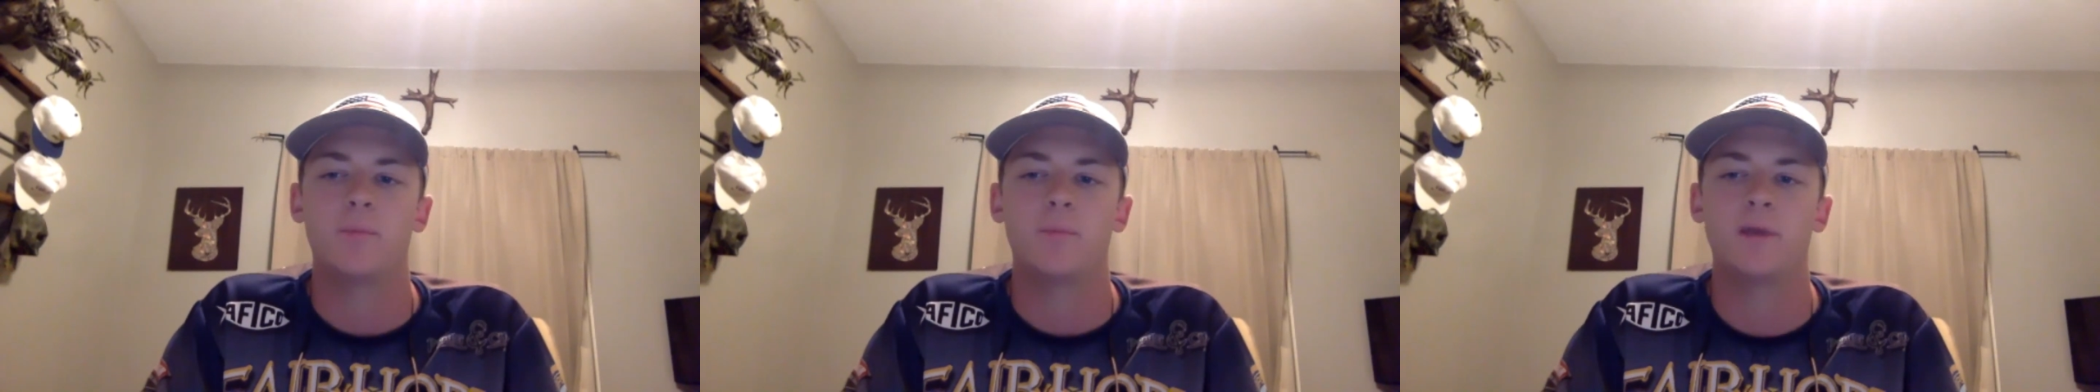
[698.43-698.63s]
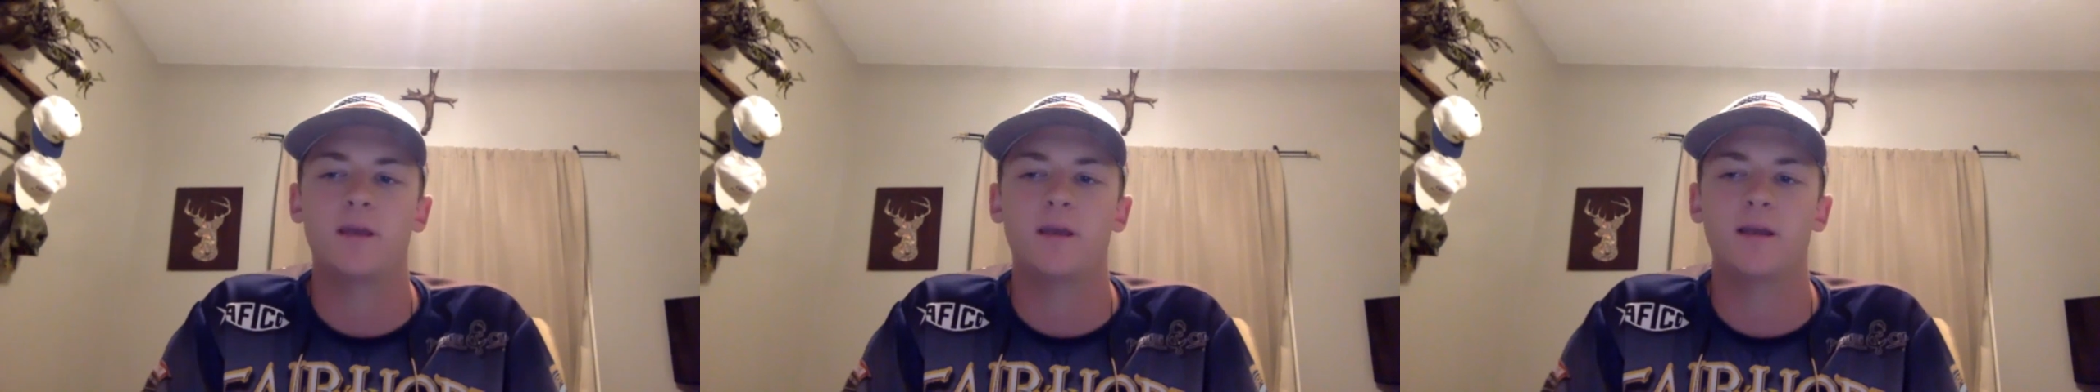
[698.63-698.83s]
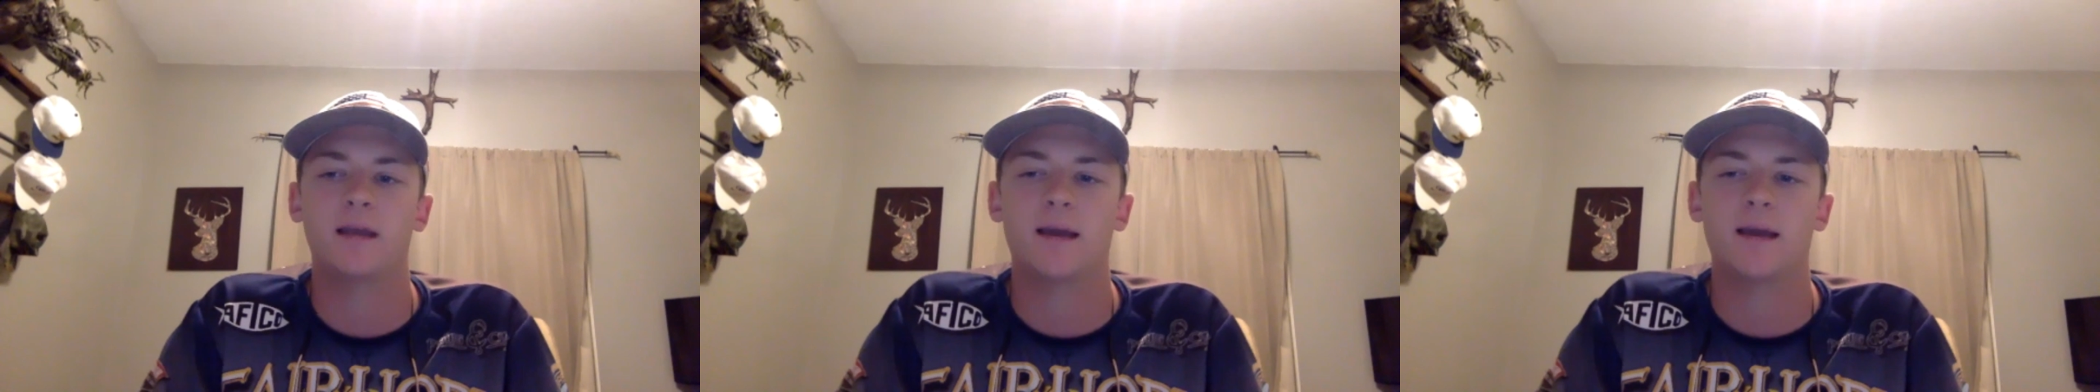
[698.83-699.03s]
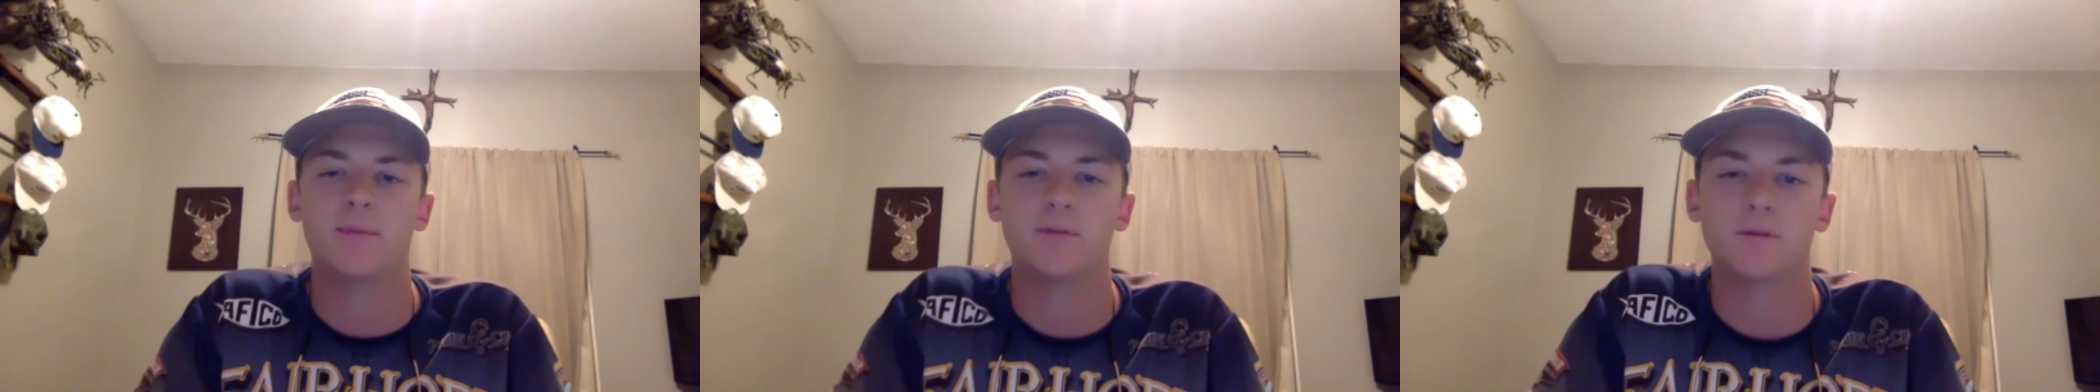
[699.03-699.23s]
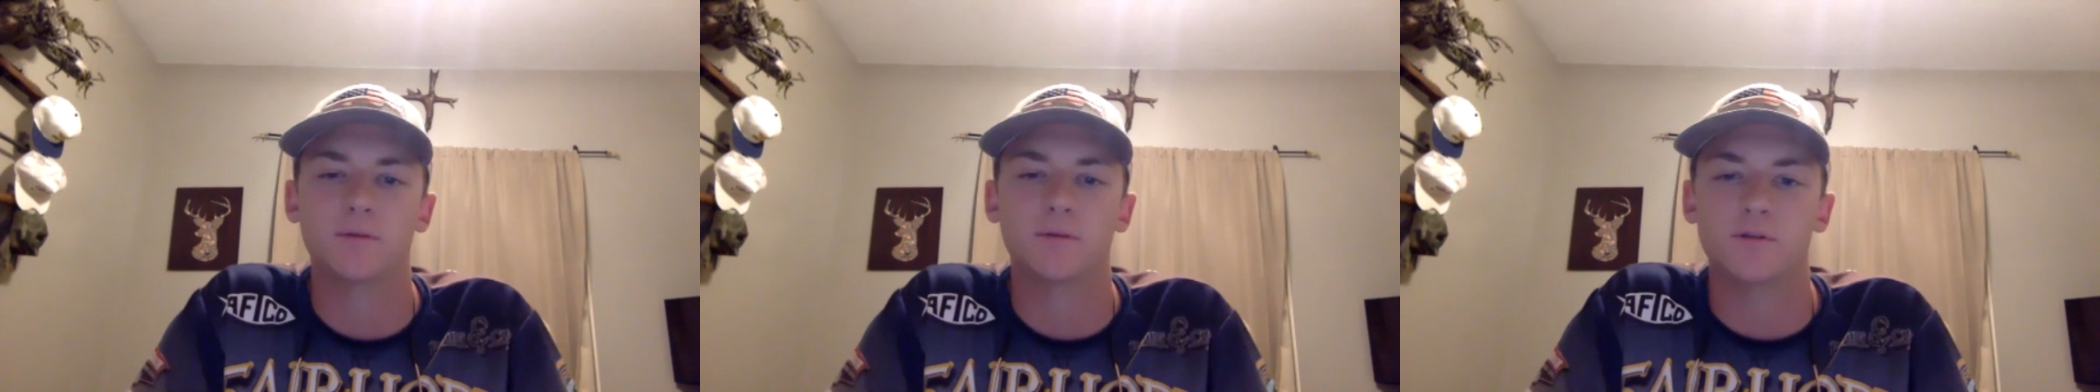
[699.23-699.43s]
being an
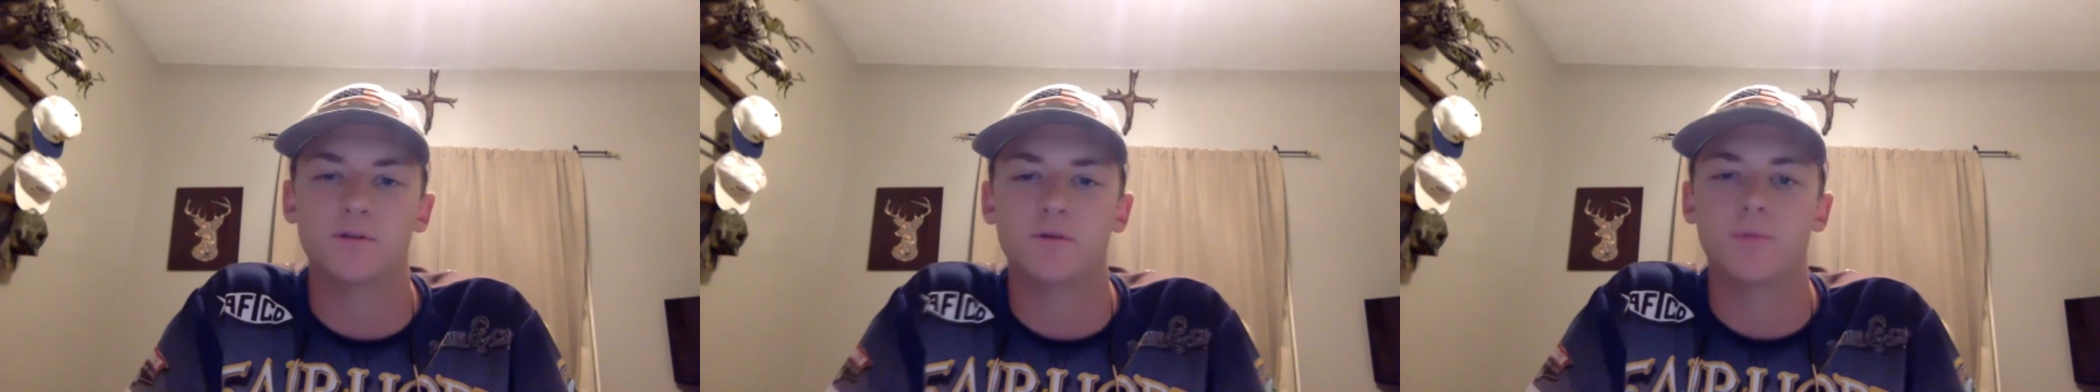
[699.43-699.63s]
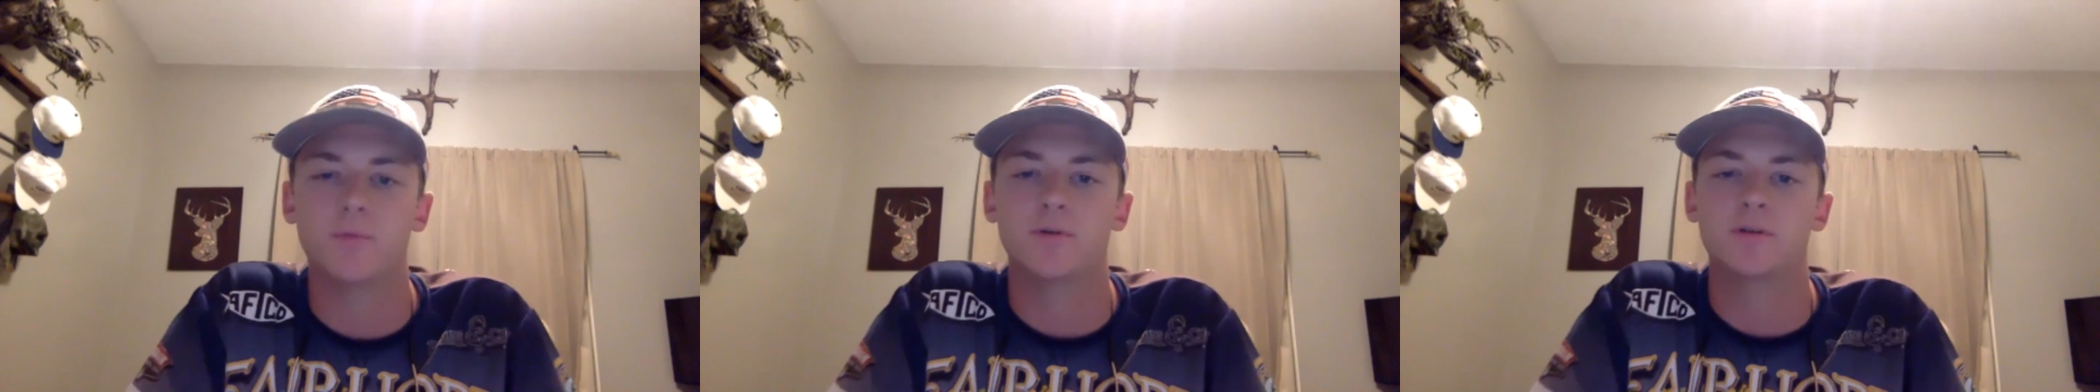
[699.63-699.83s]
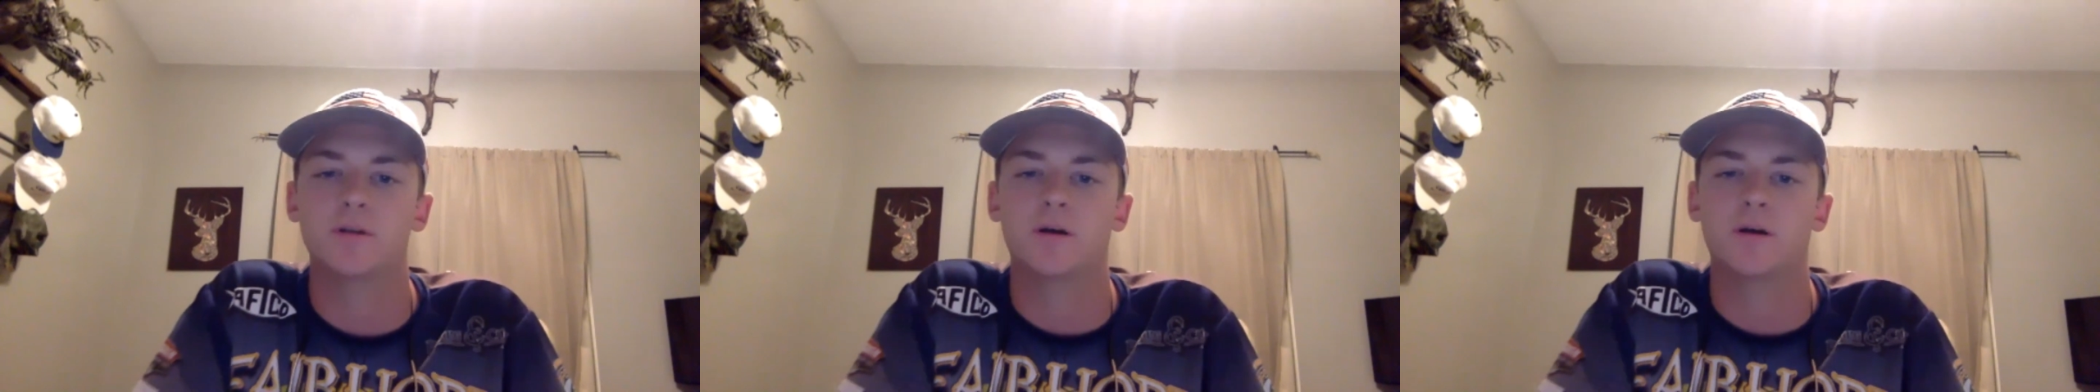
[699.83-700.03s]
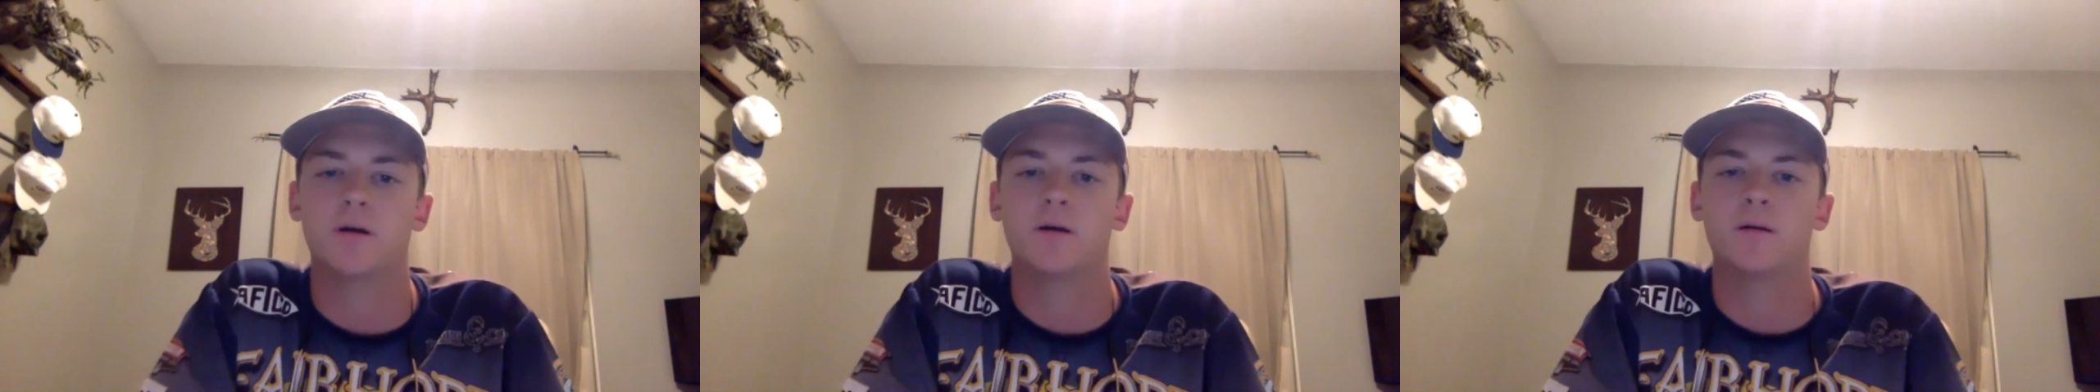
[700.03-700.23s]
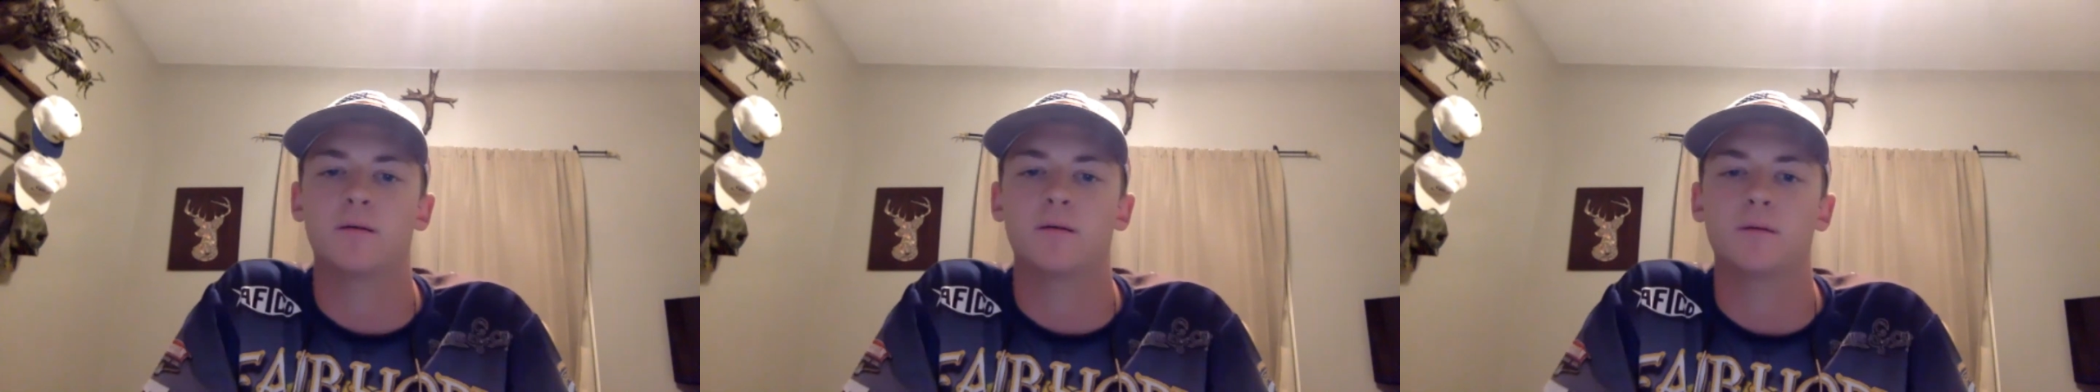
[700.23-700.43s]
absolute superstar